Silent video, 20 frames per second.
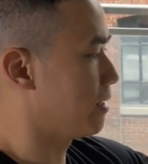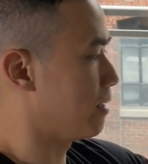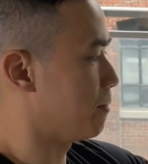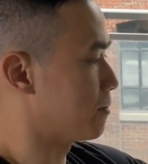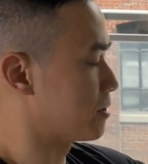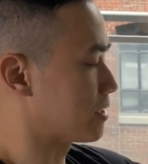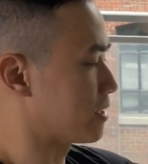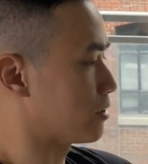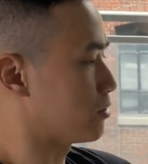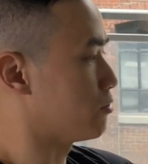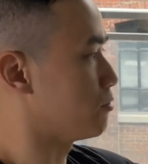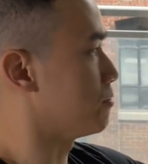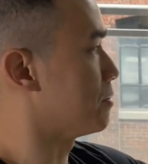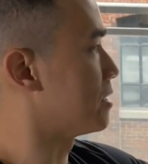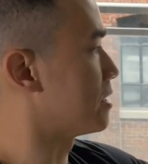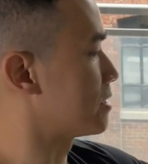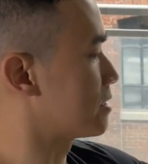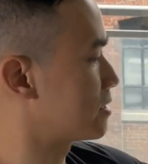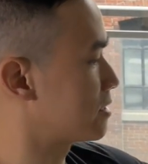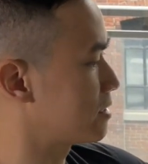I'm going to say 2
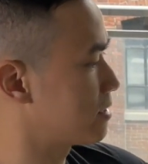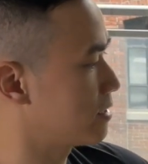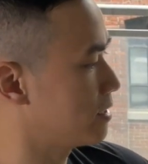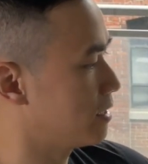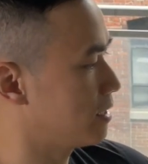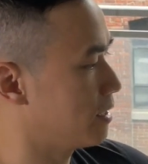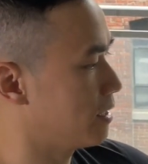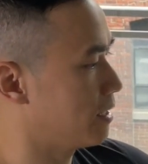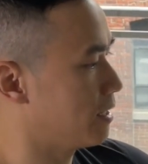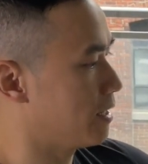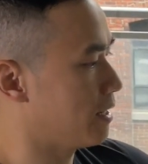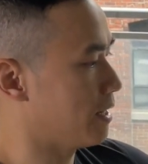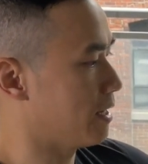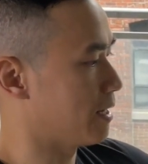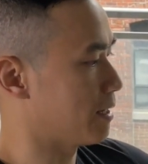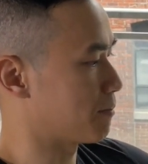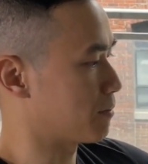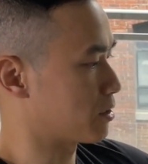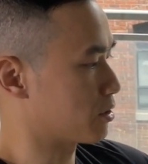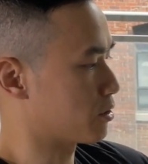minutes, and
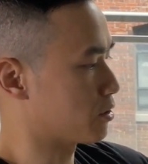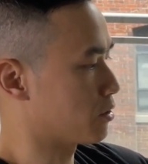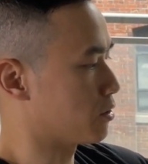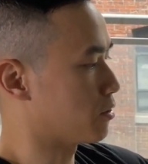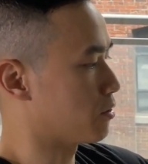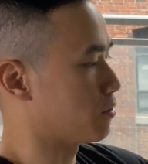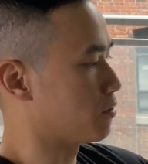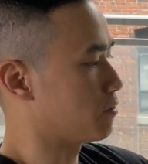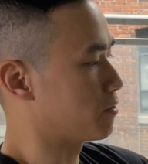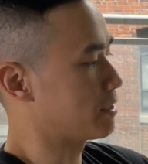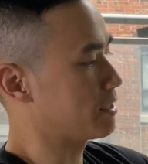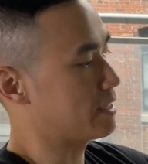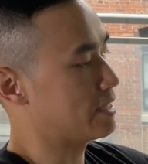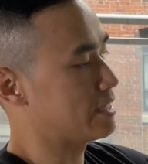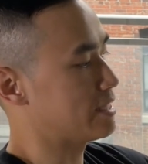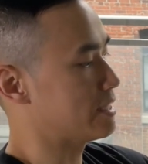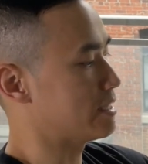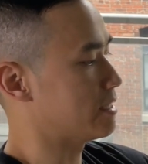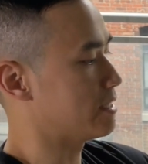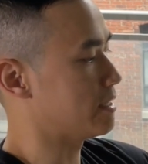I'm going to go
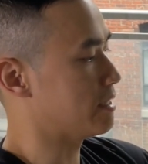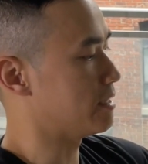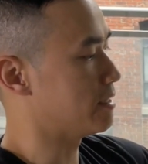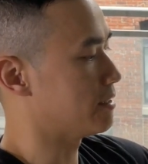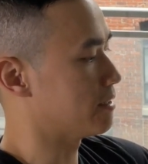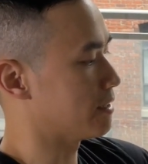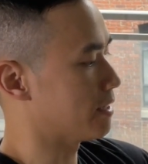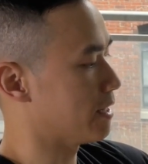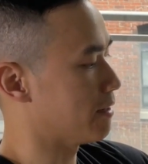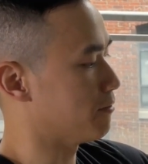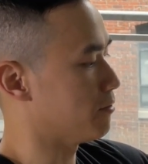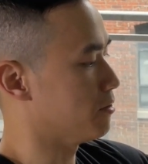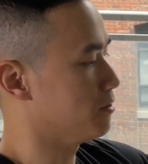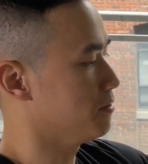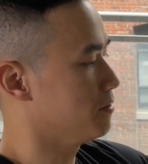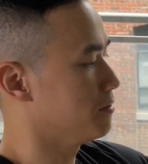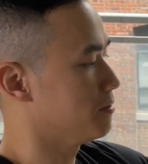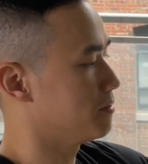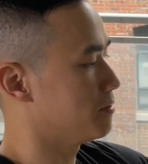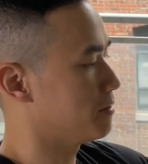easy
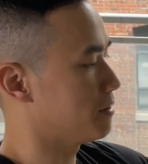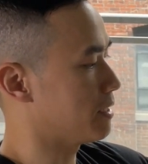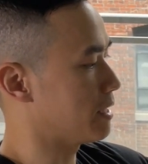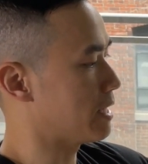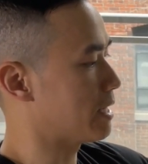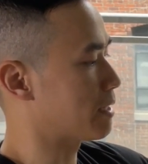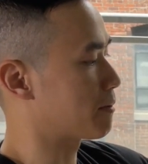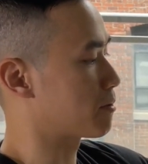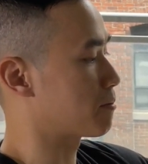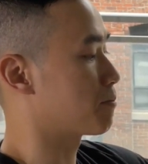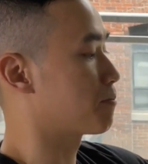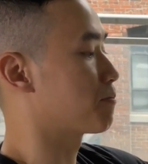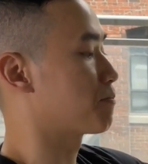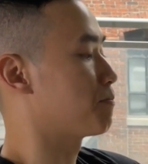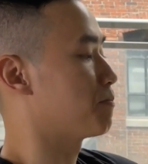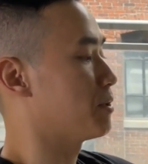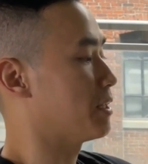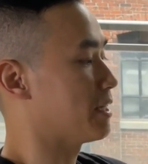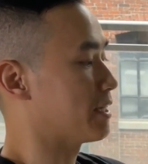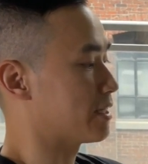level, and I'm going to
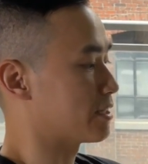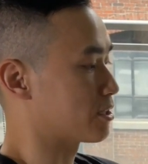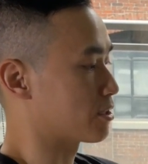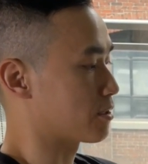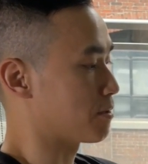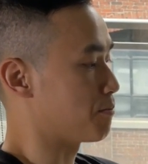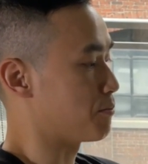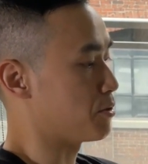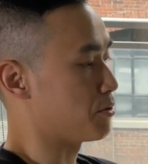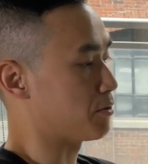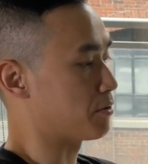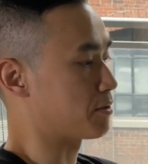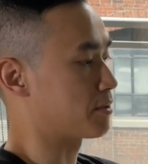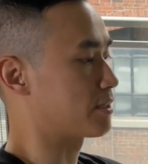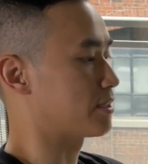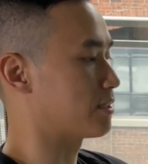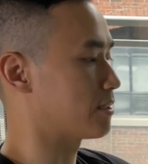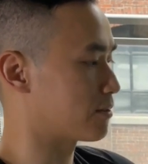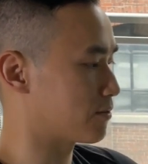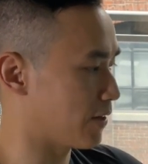play against the computer
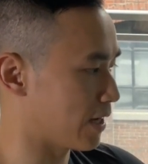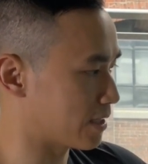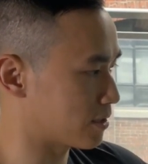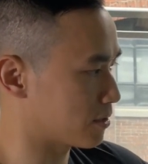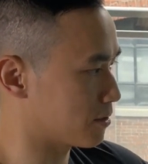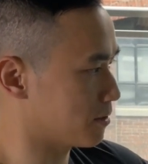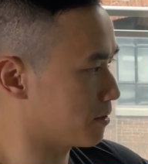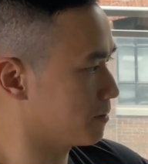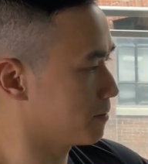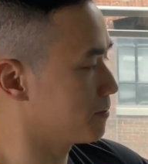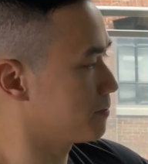because it's faster.